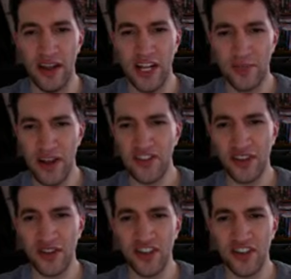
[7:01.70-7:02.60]
he's
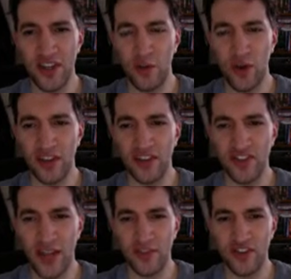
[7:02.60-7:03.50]
basically still working the
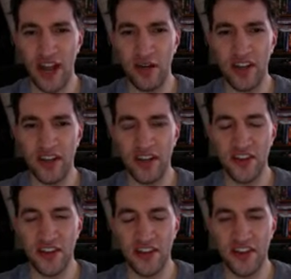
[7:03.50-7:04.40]
same style he
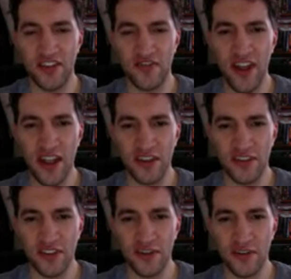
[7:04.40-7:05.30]
did as a
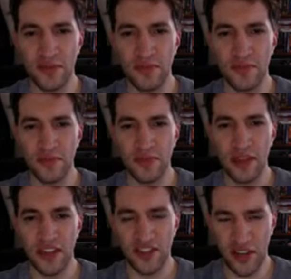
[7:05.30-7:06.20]
face.
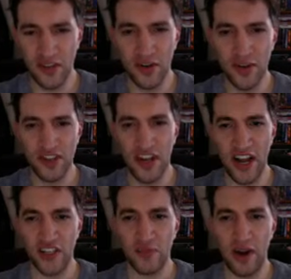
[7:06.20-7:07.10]
He's still doing his
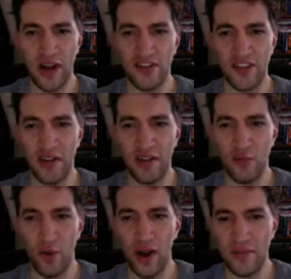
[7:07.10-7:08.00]
high spots. Hell, he
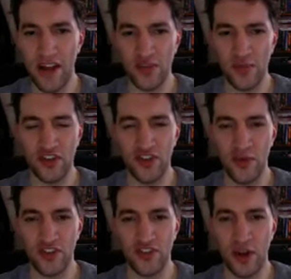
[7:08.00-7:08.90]
won the match with a
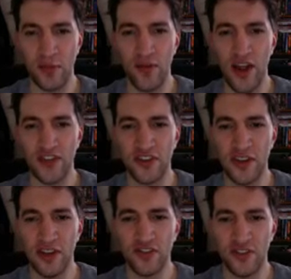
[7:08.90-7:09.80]
shooting star press.
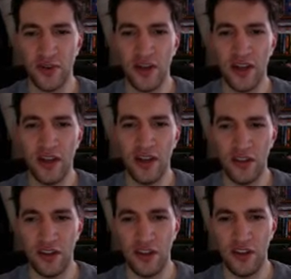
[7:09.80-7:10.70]
So
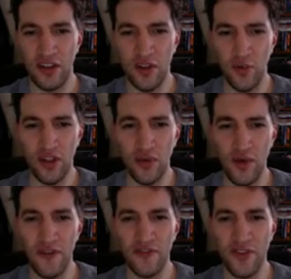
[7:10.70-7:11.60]
you
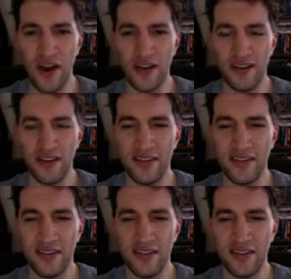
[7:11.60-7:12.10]
would have thought